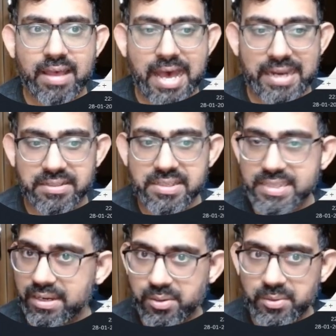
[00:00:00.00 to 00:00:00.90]
and in the
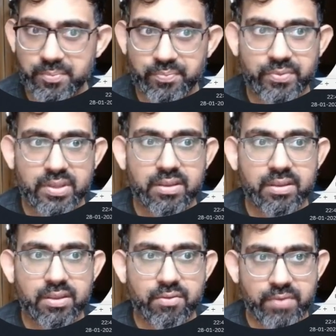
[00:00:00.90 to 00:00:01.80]
center.
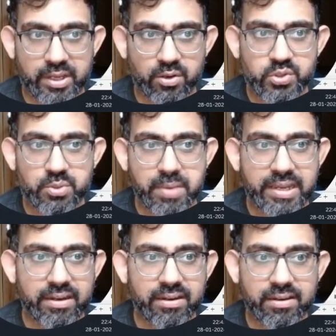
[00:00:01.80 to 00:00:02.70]
We can also
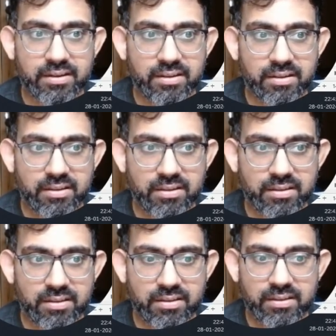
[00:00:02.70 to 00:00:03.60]
make it
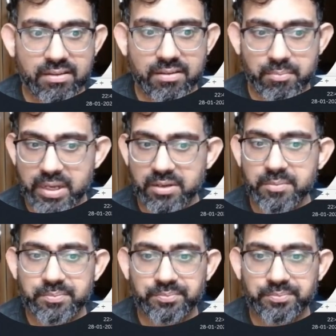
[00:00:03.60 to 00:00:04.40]
bigger.